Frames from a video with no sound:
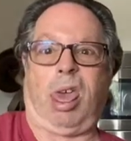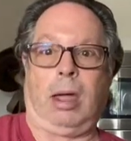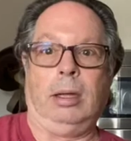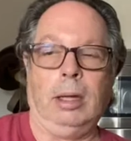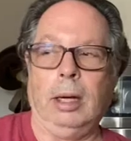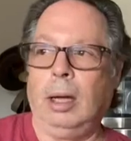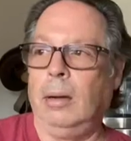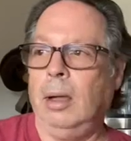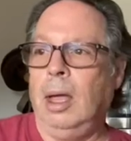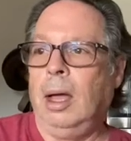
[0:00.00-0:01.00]

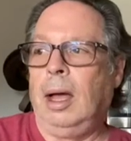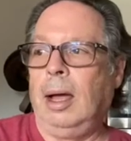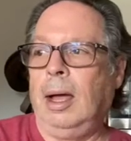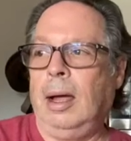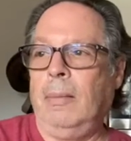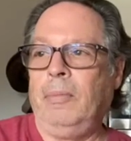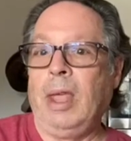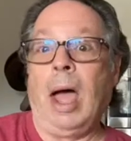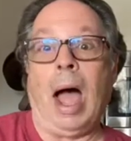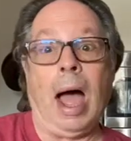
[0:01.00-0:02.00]

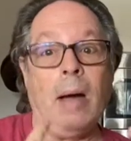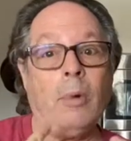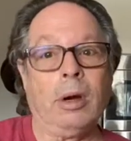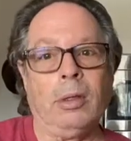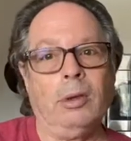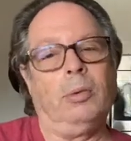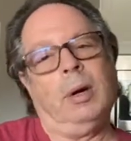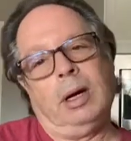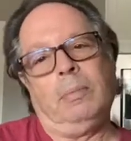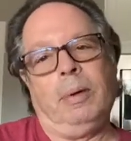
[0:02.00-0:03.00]
I'm one of those
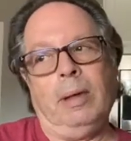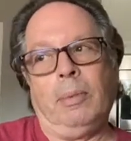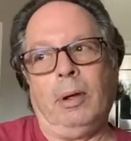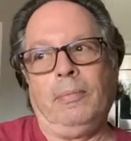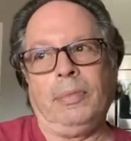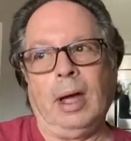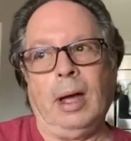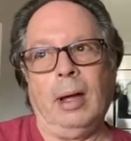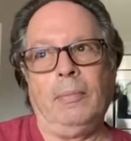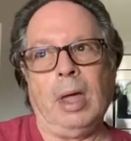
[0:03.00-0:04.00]
weird people.
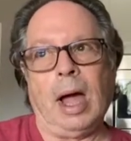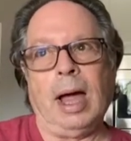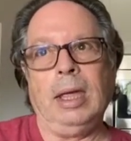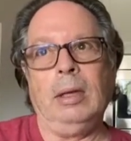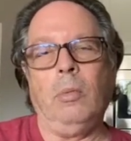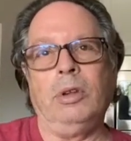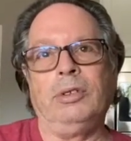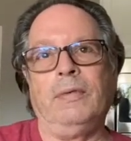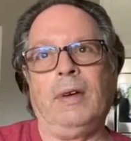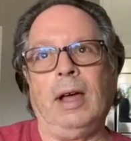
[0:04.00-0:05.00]
I was
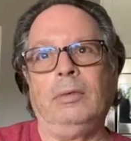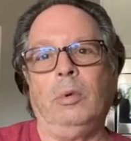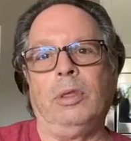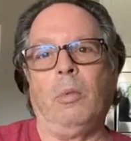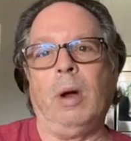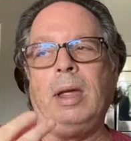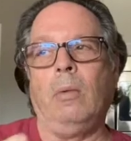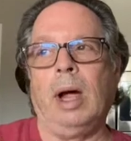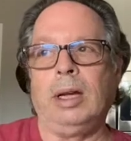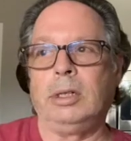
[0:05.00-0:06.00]
involved with Weight
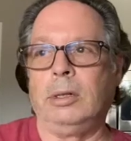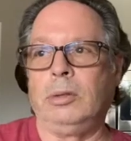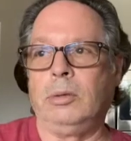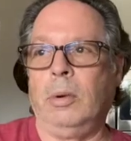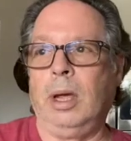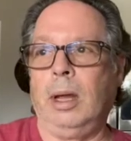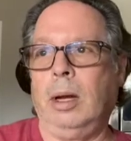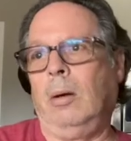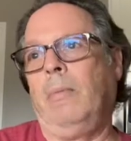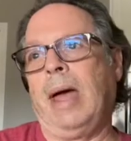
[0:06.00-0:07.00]
Watchers
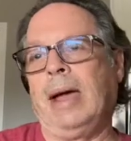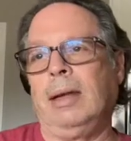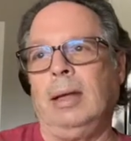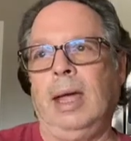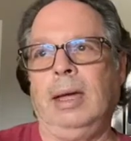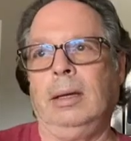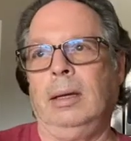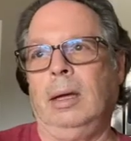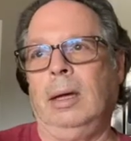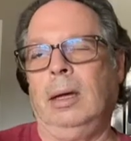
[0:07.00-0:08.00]
back in
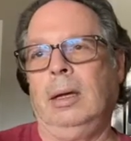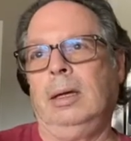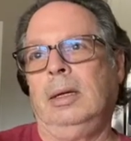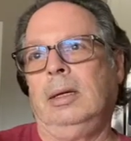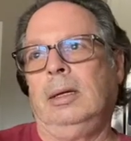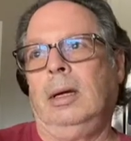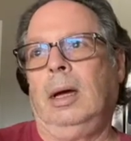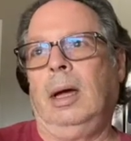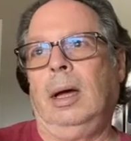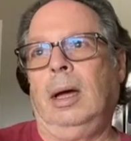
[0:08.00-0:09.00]
the
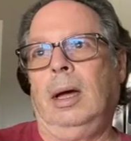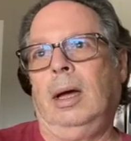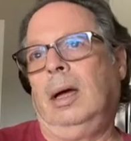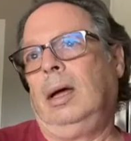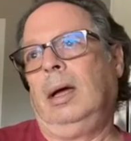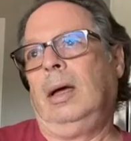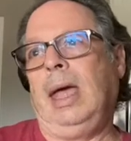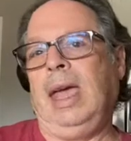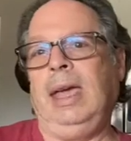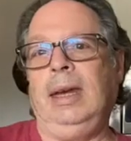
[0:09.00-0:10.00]

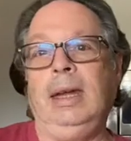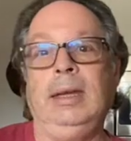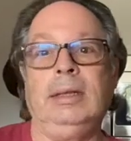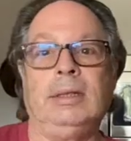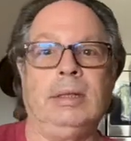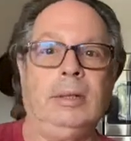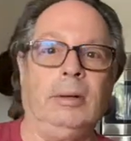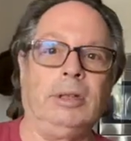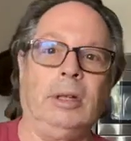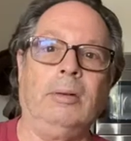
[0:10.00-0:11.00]
80s
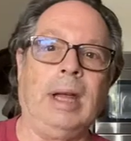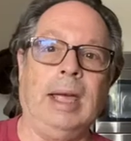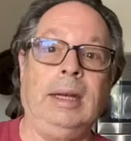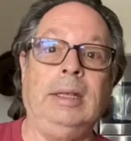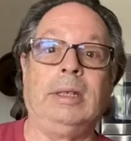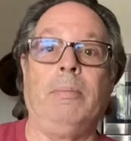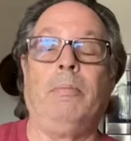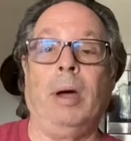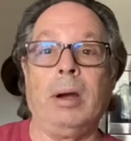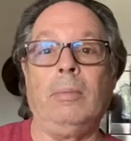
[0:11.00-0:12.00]
or so, 90s, and
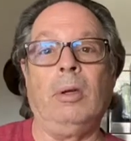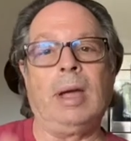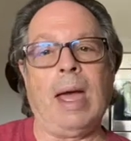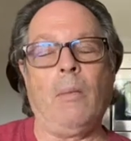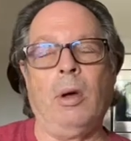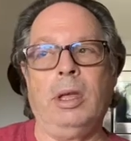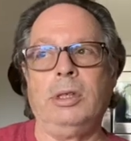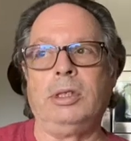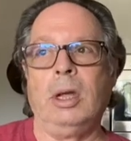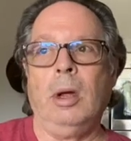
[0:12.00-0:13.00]
buttermilk
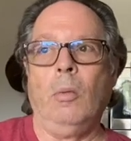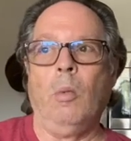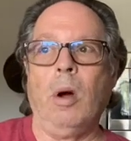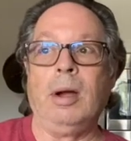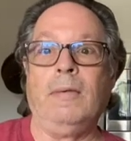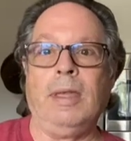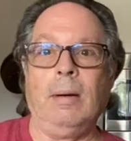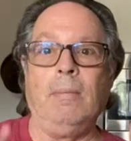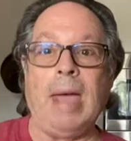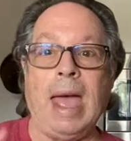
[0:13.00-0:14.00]
was one of their
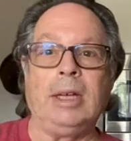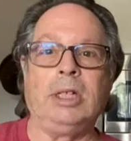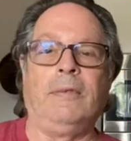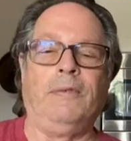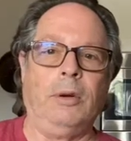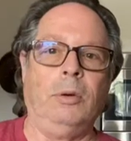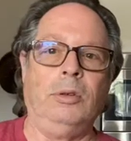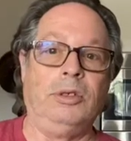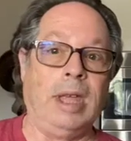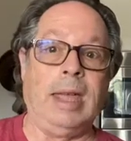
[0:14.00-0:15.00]
magic
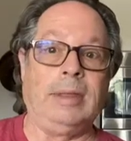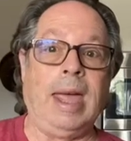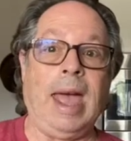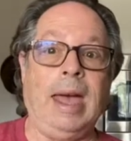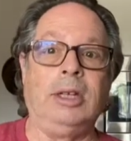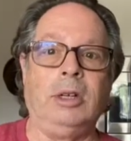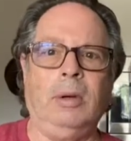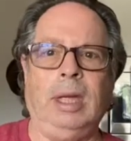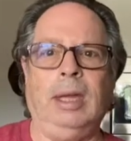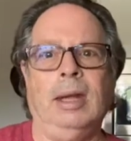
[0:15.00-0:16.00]
foods that they had you
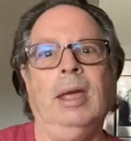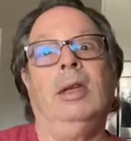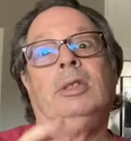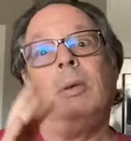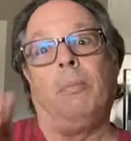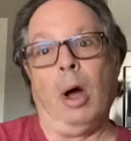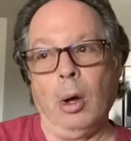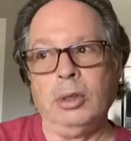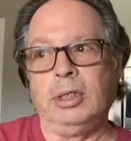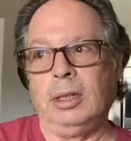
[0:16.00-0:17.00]
eat.
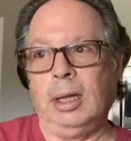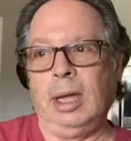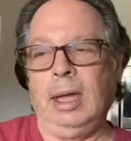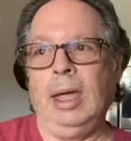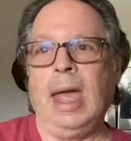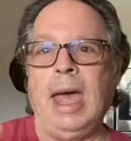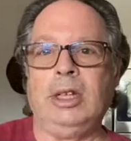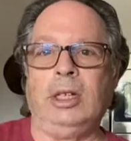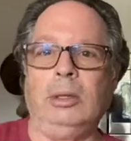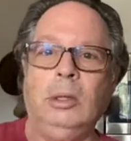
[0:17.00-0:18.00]
Supposedly, as
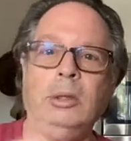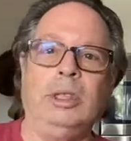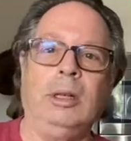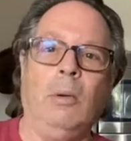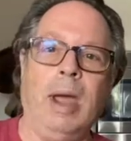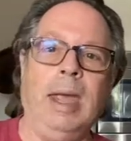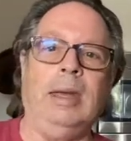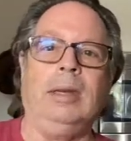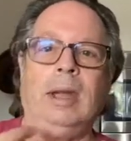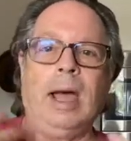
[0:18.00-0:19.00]
you're losing weight
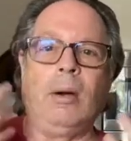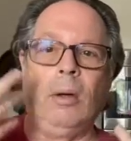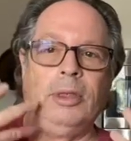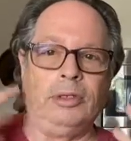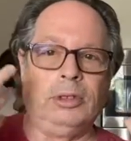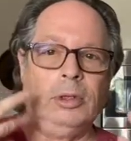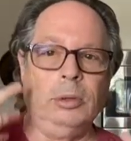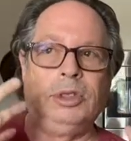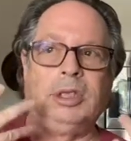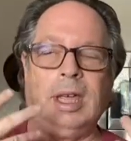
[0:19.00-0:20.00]
and you got all this
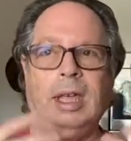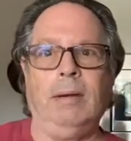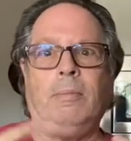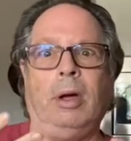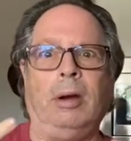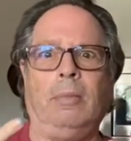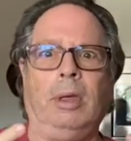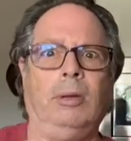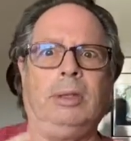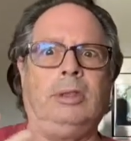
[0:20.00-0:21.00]
loose skin,
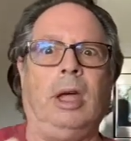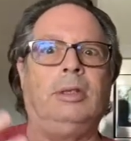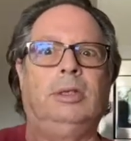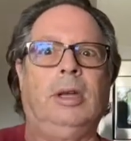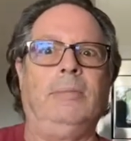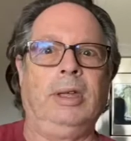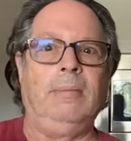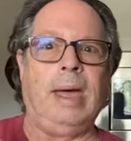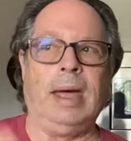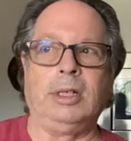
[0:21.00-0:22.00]
buttermilk does something
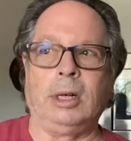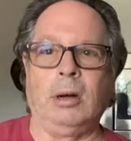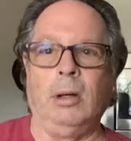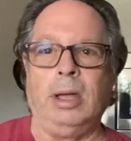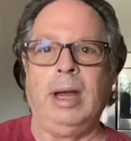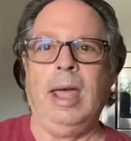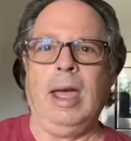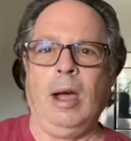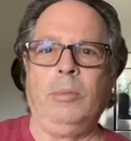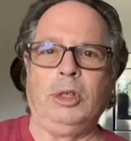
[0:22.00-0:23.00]
magical and
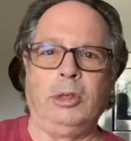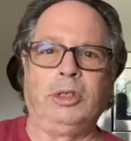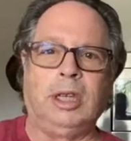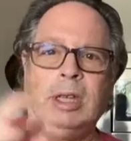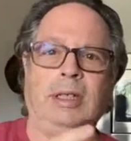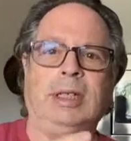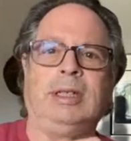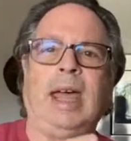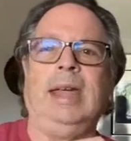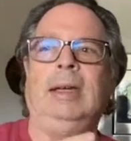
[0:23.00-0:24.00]
helps your skin to
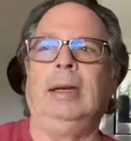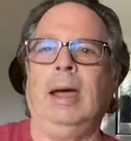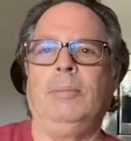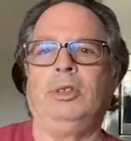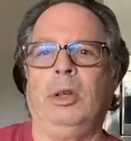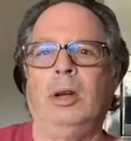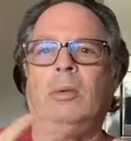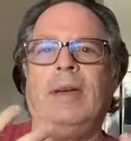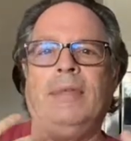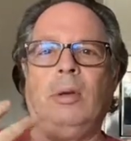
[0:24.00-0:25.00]
tighten up so you
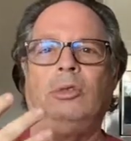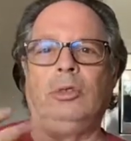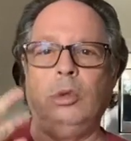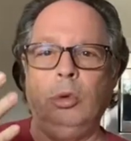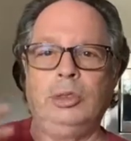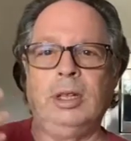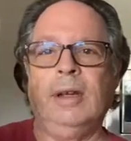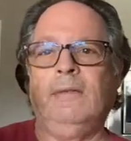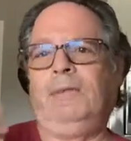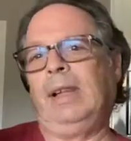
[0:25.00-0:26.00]
don't have those loose,
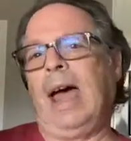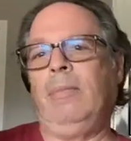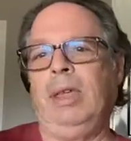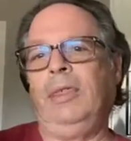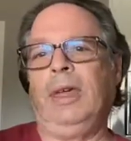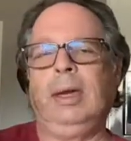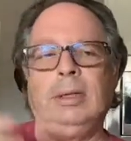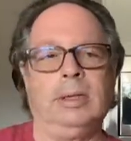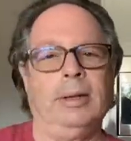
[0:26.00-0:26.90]
flabby things.